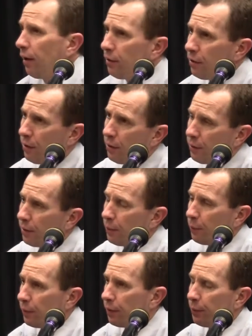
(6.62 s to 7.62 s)
You know,
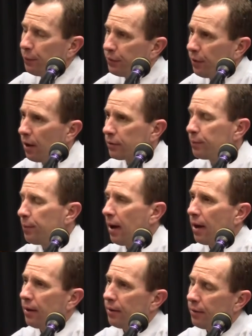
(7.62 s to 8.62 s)
we talked
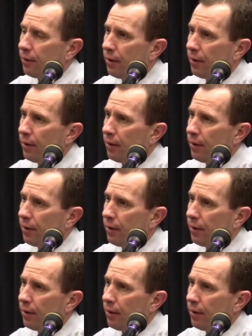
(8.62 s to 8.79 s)
about it